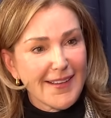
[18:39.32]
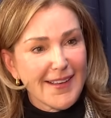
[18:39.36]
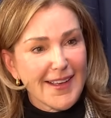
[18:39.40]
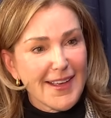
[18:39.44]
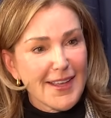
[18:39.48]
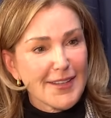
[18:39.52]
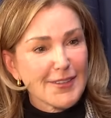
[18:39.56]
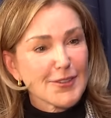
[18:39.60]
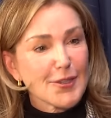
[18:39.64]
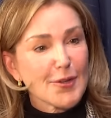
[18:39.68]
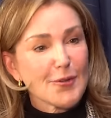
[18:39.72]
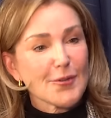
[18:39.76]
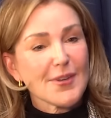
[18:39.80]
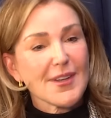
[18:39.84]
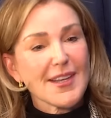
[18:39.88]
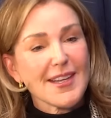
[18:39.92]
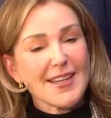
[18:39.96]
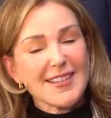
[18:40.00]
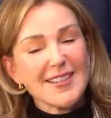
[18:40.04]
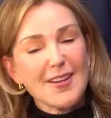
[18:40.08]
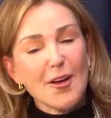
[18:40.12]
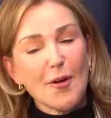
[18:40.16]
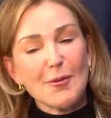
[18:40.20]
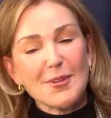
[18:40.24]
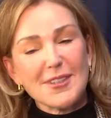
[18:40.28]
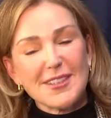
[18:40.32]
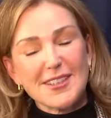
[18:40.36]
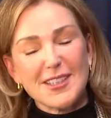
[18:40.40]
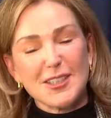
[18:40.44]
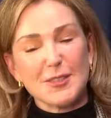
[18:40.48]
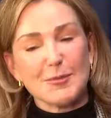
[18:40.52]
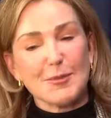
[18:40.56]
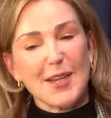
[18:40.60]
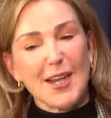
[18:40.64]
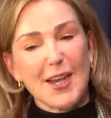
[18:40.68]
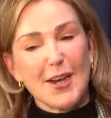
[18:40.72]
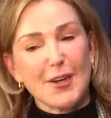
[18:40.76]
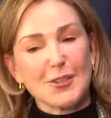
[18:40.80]
And so he always sends
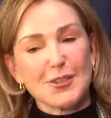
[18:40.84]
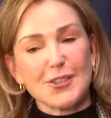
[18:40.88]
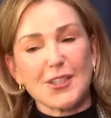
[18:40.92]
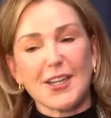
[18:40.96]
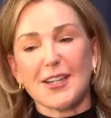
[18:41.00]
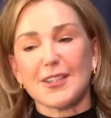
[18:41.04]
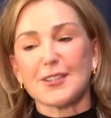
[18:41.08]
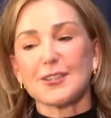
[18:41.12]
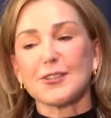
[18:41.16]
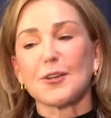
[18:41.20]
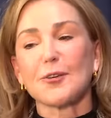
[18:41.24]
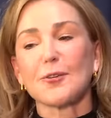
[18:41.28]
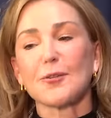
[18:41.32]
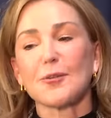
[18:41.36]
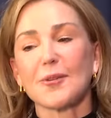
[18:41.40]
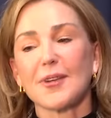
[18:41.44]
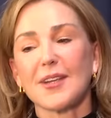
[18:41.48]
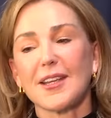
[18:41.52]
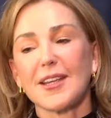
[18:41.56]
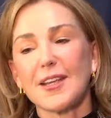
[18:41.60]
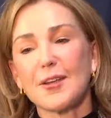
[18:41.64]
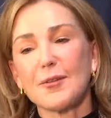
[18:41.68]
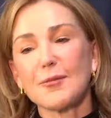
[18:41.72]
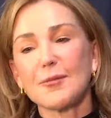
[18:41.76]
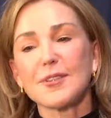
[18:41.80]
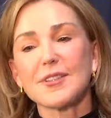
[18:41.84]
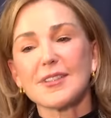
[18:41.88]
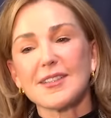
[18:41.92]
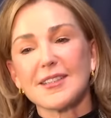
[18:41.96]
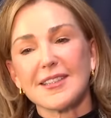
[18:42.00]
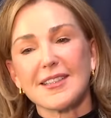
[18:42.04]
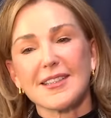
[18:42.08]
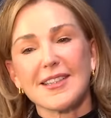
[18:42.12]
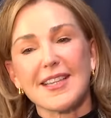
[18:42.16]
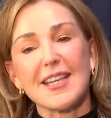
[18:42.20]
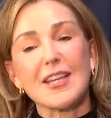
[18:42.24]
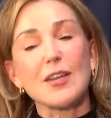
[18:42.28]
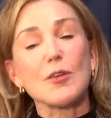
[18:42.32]
me air checks. So he was
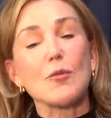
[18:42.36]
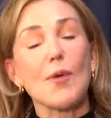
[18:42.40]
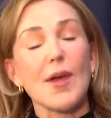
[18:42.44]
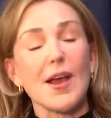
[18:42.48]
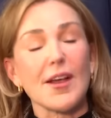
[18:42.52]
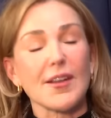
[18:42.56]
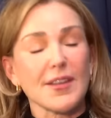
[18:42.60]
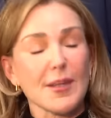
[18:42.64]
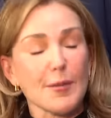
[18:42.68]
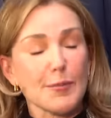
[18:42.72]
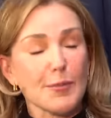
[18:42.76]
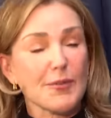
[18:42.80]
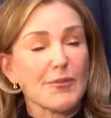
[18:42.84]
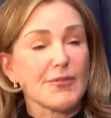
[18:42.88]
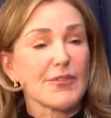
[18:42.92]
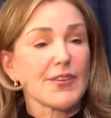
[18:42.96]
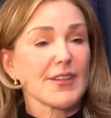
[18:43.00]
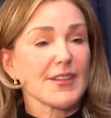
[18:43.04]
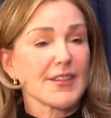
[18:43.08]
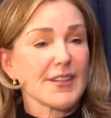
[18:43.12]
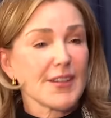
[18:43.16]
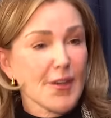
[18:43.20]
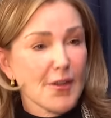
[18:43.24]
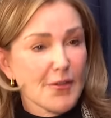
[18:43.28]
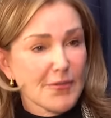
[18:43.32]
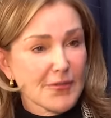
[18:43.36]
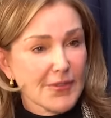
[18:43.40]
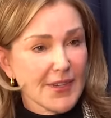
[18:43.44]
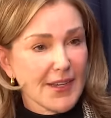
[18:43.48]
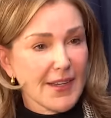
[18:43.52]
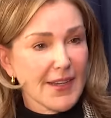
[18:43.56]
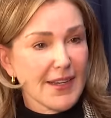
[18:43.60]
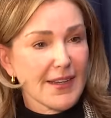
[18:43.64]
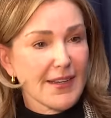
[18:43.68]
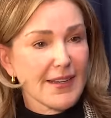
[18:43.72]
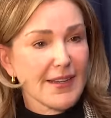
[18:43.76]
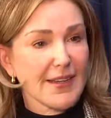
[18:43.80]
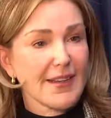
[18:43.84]
he wound up in
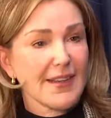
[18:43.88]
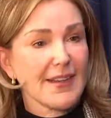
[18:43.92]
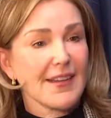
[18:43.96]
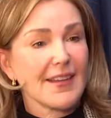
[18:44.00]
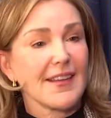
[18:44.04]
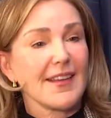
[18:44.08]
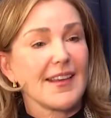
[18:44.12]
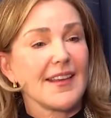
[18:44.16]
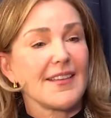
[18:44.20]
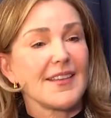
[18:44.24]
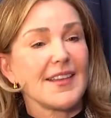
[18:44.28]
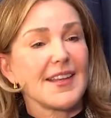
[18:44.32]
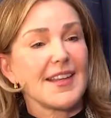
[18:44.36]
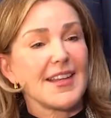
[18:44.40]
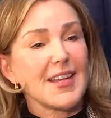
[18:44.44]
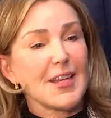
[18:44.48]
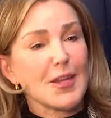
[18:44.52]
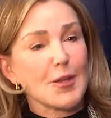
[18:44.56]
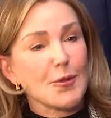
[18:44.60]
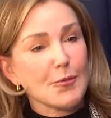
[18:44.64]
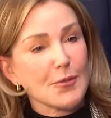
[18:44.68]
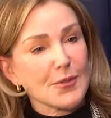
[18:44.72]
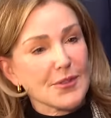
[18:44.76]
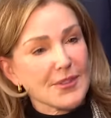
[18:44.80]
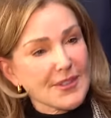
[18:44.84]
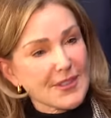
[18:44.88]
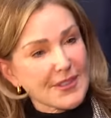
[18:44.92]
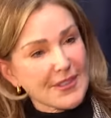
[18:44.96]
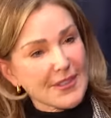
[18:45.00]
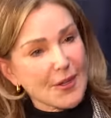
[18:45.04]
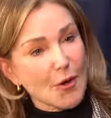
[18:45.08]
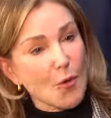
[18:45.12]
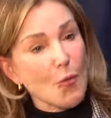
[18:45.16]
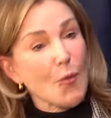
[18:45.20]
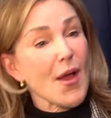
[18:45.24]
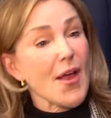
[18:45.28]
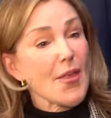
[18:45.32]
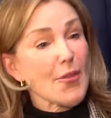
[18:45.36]
Philadelphia, and then he was
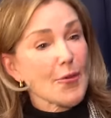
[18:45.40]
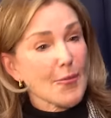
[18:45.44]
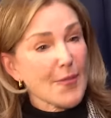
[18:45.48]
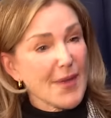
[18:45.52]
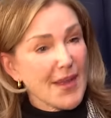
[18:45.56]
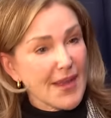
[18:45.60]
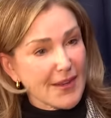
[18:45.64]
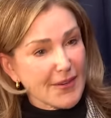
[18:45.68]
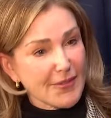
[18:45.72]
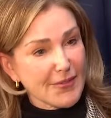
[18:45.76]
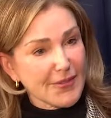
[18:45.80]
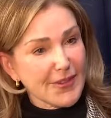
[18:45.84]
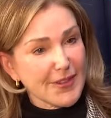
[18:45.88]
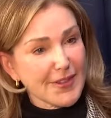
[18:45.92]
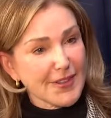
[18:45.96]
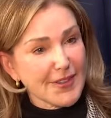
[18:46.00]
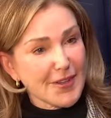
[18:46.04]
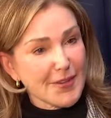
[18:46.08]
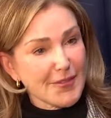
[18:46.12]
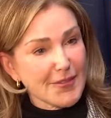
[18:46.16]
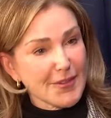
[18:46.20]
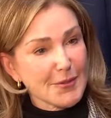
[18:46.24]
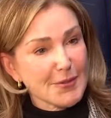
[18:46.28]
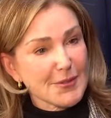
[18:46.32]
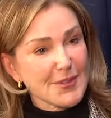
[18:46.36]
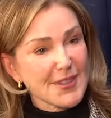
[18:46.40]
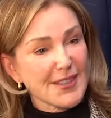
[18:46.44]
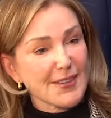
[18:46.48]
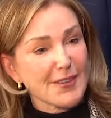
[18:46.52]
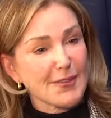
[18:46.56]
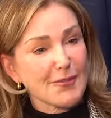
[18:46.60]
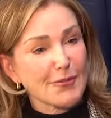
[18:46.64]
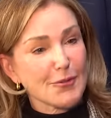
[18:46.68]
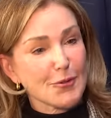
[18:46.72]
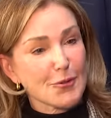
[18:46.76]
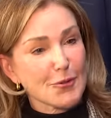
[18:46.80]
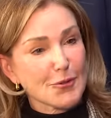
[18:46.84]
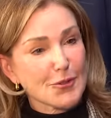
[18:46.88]
a weatherman in Philadelphia. He was like the
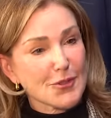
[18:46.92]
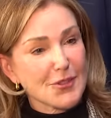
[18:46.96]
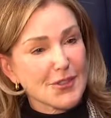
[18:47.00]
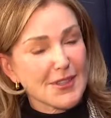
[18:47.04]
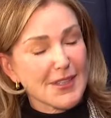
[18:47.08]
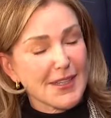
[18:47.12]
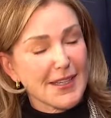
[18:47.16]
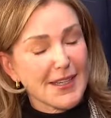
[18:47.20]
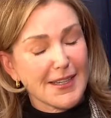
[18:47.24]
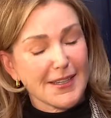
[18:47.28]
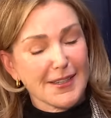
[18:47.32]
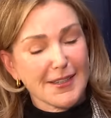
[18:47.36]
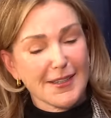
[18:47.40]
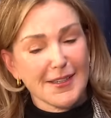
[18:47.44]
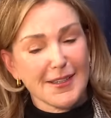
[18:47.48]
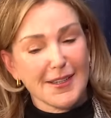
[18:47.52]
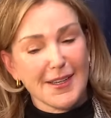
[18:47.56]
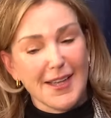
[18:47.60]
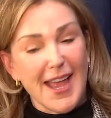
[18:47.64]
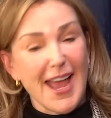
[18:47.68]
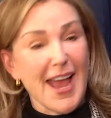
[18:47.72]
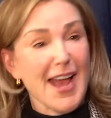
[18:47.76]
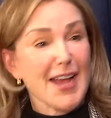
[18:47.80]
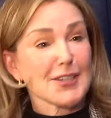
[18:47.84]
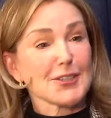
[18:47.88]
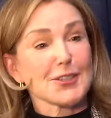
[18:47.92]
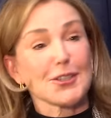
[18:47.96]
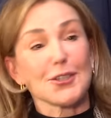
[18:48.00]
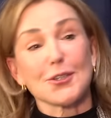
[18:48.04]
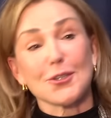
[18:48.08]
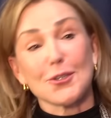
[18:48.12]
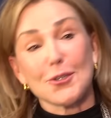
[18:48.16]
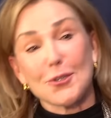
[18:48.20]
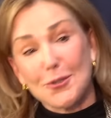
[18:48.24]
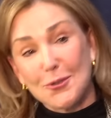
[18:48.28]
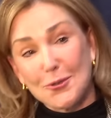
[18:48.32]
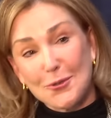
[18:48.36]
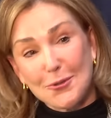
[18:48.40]
first. Uh, Action
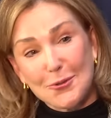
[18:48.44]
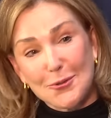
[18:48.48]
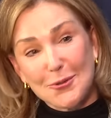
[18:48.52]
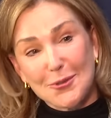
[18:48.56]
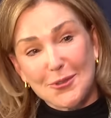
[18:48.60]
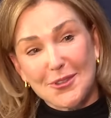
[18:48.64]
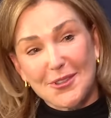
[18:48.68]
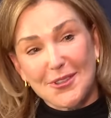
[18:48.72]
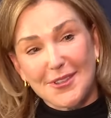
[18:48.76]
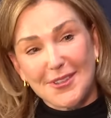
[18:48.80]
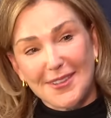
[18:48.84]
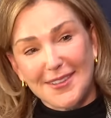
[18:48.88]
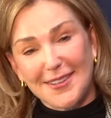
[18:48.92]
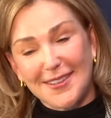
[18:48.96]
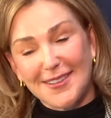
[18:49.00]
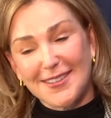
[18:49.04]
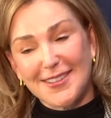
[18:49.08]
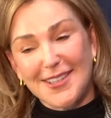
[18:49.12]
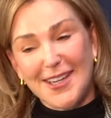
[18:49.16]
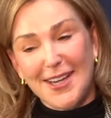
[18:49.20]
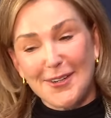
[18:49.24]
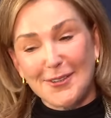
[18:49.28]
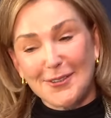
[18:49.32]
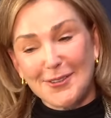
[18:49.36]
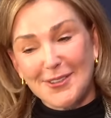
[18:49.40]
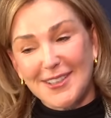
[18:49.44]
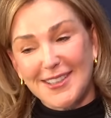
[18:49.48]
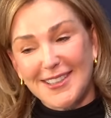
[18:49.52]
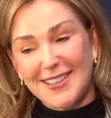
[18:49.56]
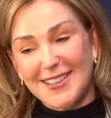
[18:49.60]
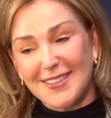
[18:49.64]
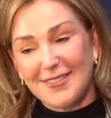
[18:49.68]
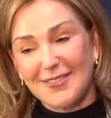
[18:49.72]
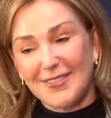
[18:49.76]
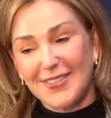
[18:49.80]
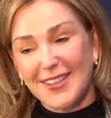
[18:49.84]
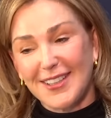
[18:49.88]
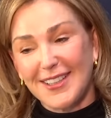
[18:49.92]
News, Channel
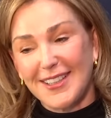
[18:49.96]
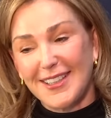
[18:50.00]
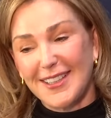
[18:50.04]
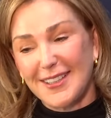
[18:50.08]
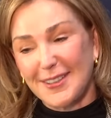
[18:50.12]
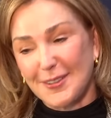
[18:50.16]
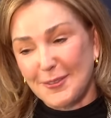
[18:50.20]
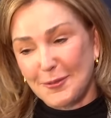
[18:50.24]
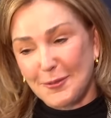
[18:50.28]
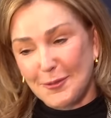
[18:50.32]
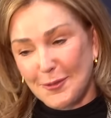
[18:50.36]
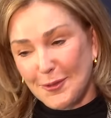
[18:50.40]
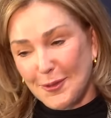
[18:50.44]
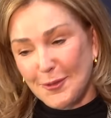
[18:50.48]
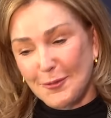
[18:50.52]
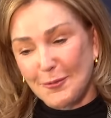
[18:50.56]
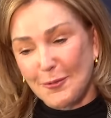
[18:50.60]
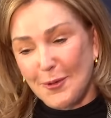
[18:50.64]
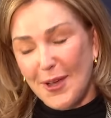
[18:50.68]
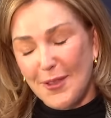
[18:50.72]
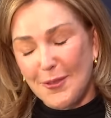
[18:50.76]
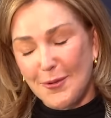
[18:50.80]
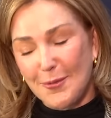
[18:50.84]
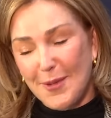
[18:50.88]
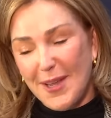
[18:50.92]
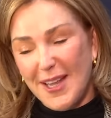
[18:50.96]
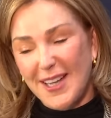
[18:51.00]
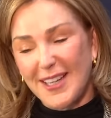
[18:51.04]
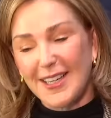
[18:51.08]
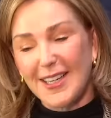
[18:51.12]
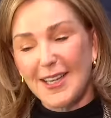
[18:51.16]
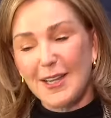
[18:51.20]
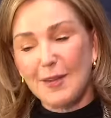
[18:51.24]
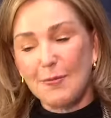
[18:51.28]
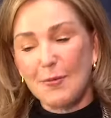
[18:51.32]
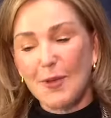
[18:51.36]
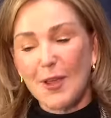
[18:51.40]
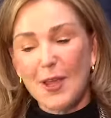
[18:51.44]
6 in Philly, the weatherman, and
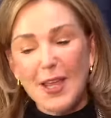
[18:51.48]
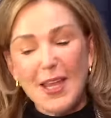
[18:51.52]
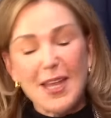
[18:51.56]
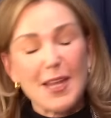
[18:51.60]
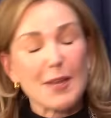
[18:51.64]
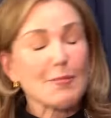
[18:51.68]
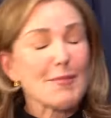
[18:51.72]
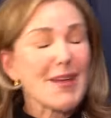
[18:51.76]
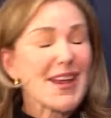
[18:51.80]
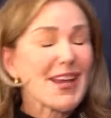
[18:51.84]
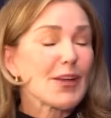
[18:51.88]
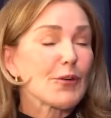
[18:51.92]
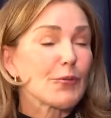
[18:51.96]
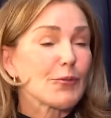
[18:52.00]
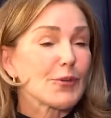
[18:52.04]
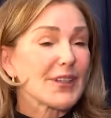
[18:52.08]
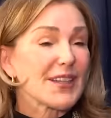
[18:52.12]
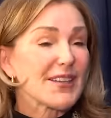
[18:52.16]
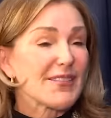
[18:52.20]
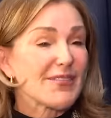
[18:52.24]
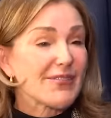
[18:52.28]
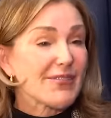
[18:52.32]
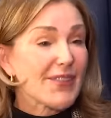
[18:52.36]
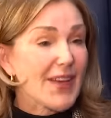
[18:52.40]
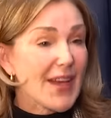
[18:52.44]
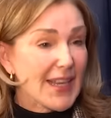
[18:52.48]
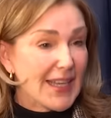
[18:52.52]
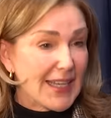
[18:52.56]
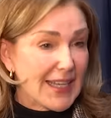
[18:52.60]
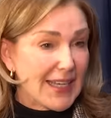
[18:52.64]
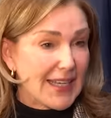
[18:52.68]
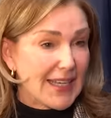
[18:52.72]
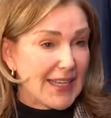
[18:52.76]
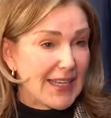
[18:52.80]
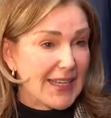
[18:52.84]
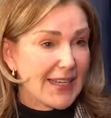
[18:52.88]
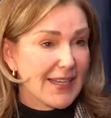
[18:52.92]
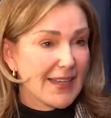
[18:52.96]
he, he'd make it really
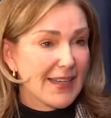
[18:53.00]
funny